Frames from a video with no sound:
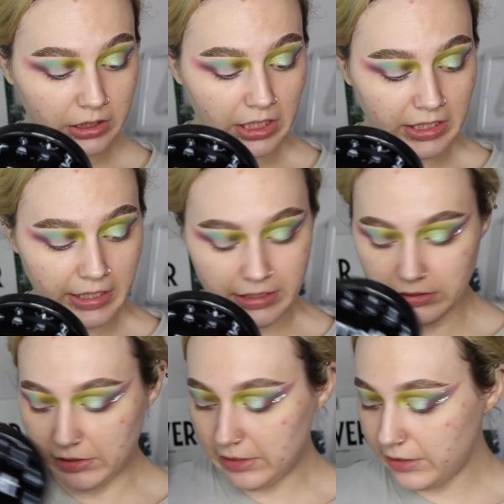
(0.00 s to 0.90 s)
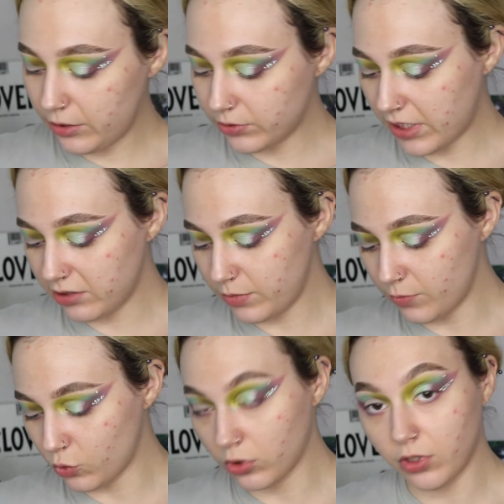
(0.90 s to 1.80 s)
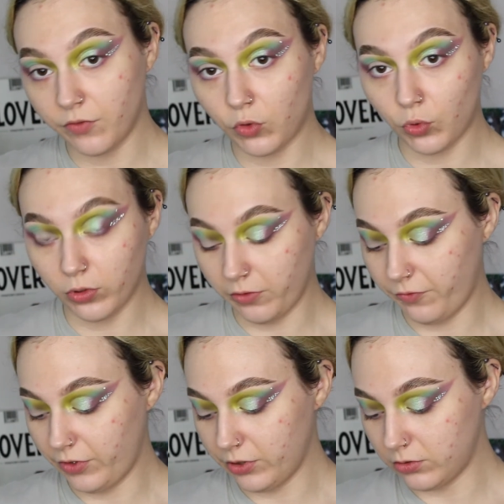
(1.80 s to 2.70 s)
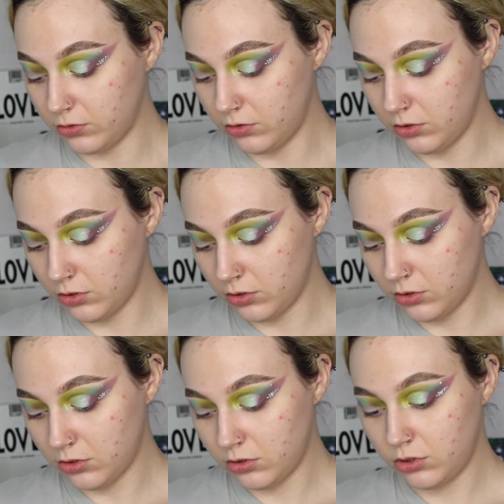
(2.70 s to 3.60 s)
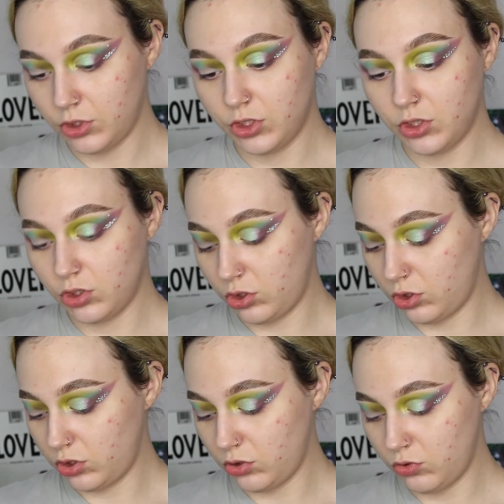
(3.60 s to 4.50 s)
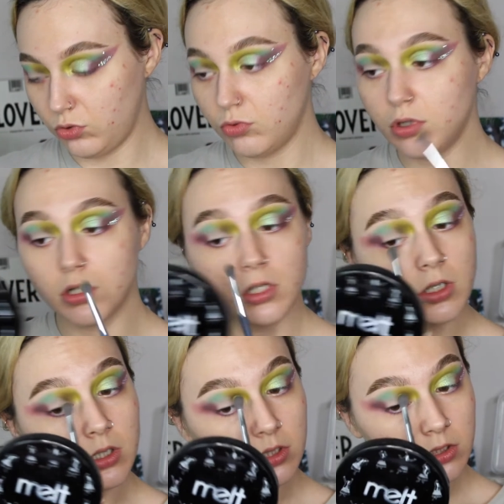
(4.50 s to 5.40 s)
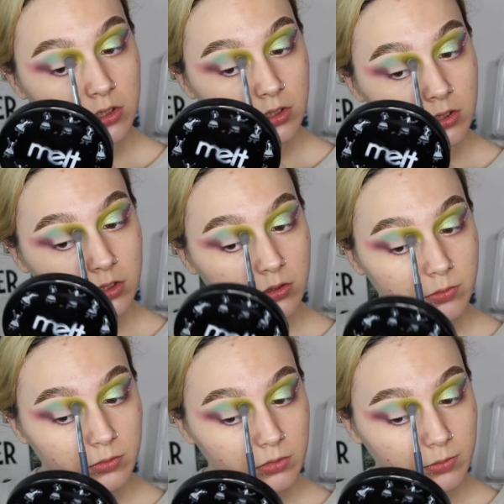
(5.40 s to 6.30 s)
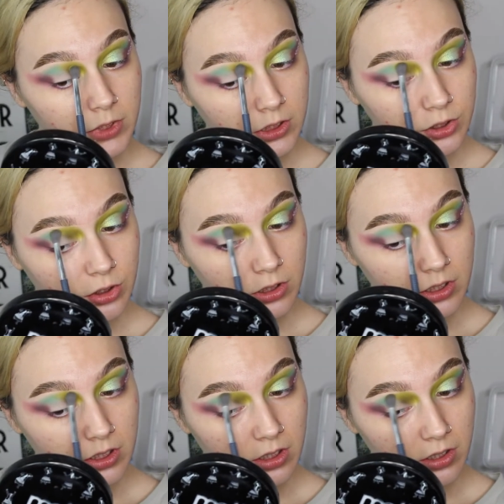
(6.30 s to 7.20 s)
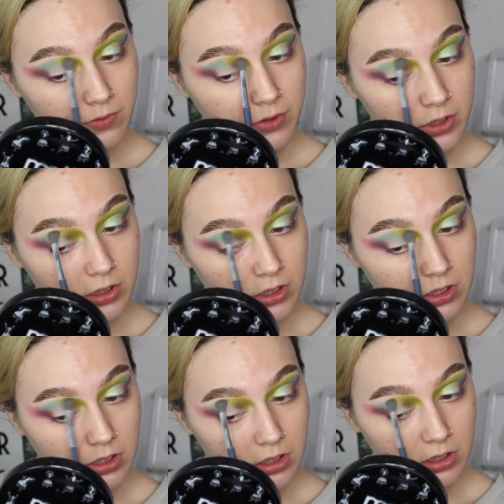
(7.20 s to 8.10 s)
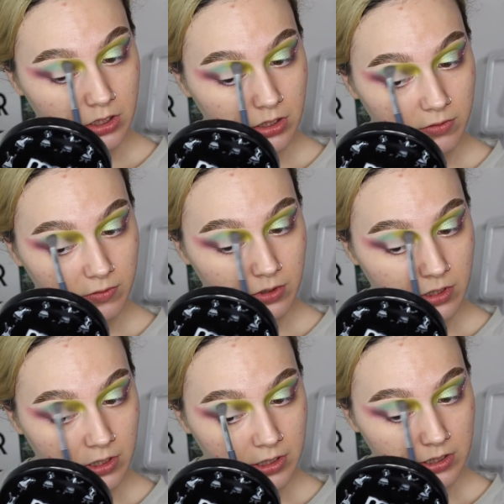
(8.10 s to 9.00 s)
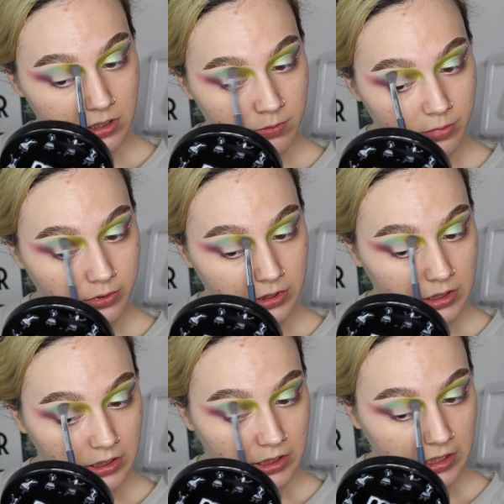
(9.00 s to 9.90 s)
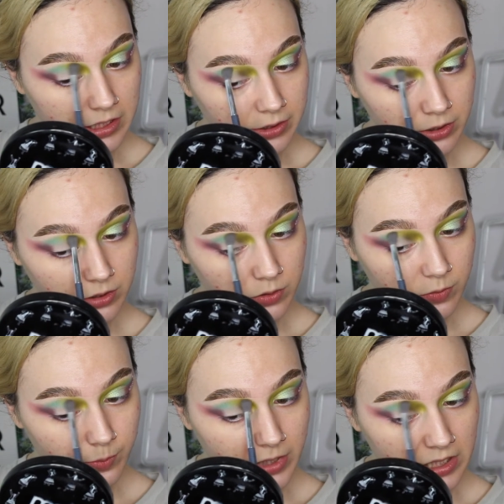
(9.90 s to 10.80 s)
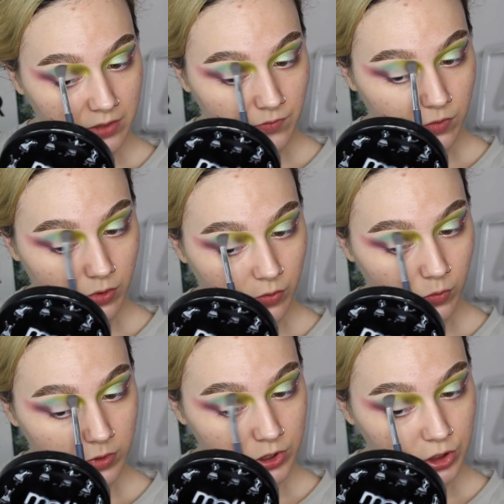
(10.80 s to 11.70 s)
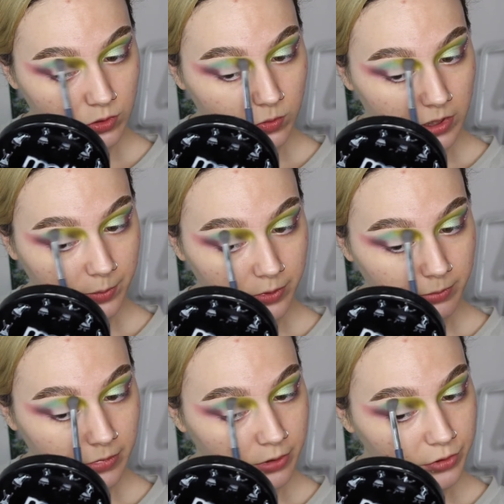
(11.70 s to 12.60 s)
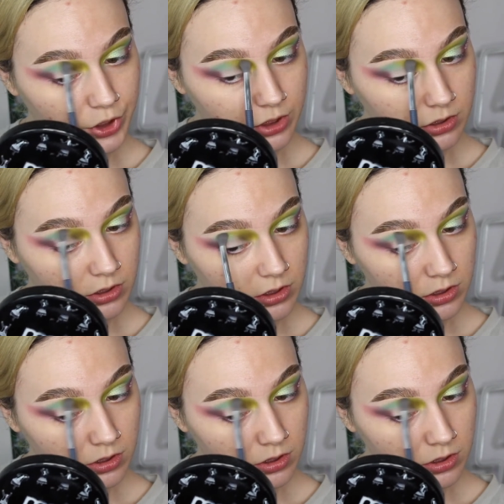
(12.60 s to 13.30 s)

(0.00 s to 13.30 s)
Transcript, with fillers: take a little tiny bit more of Chlorophyll just to make sure everything is nice and blended together, doing back and forth windshield wiper motions.